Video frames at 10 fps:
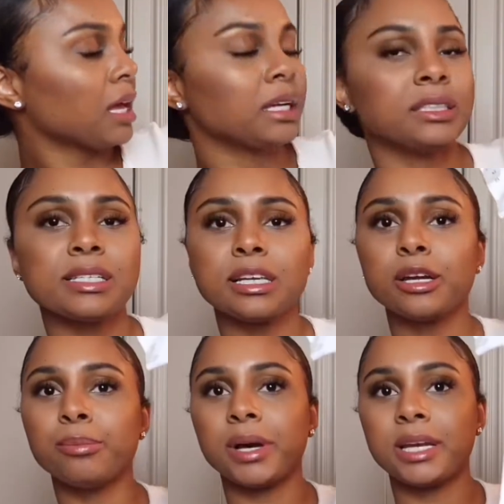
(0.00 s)
just
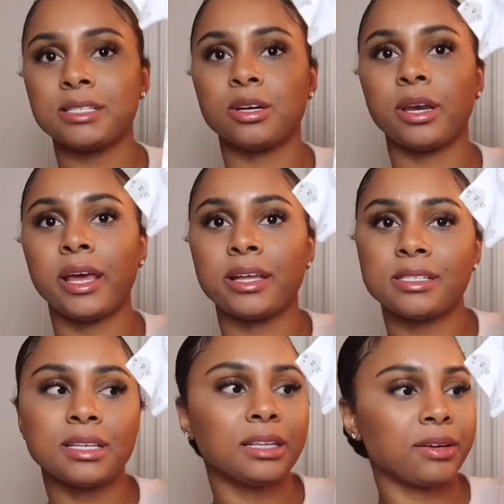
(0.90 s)
little bunnies on it.
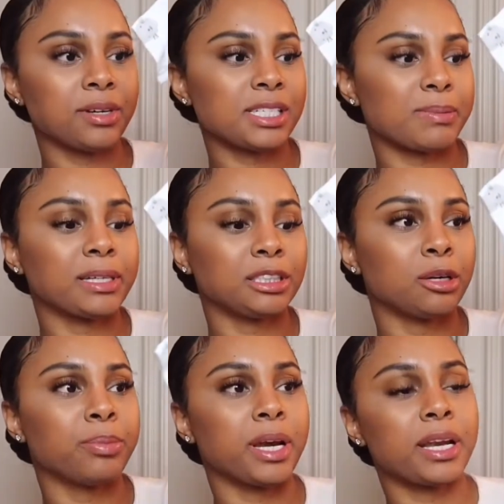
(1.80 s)
It's nothing really special,
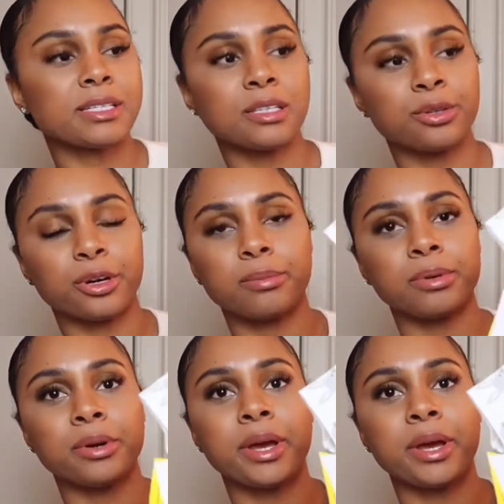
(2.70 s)
but it is adorable.